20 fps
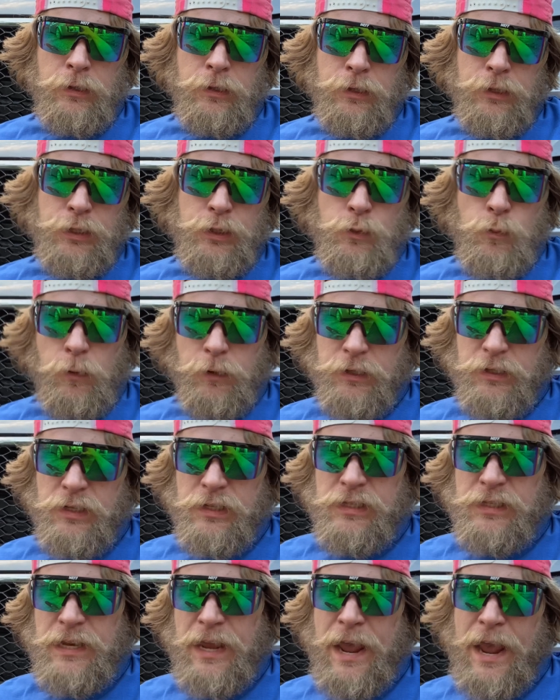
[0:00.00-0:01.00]
You want it to
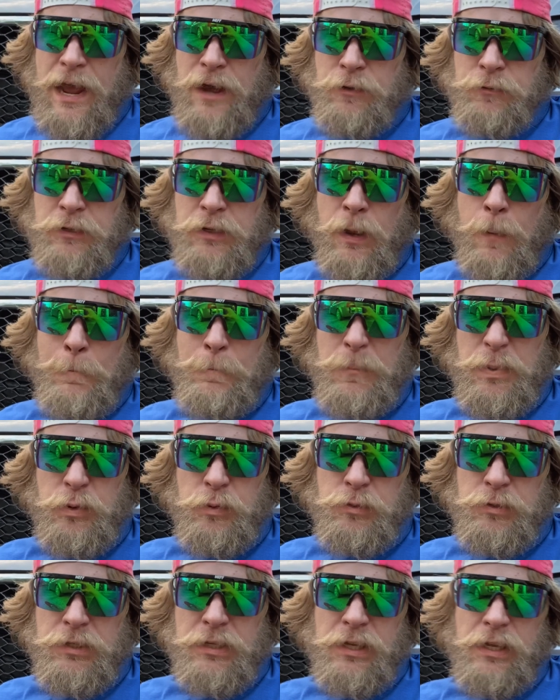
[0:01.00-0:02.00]
sound
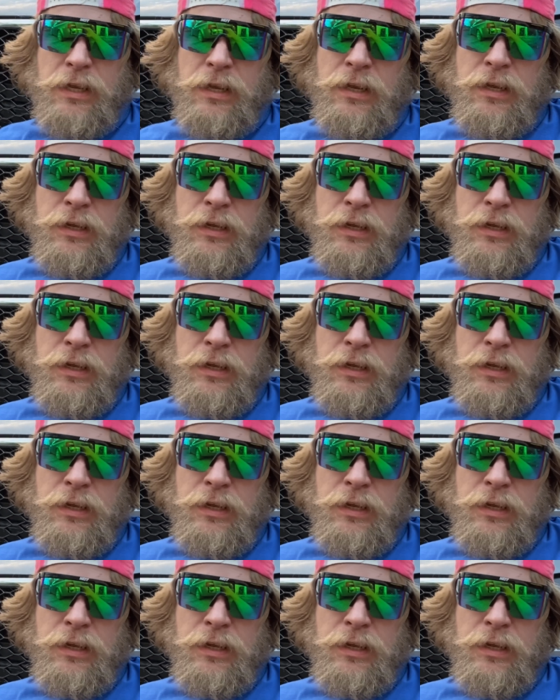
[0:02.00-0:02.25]
boosty.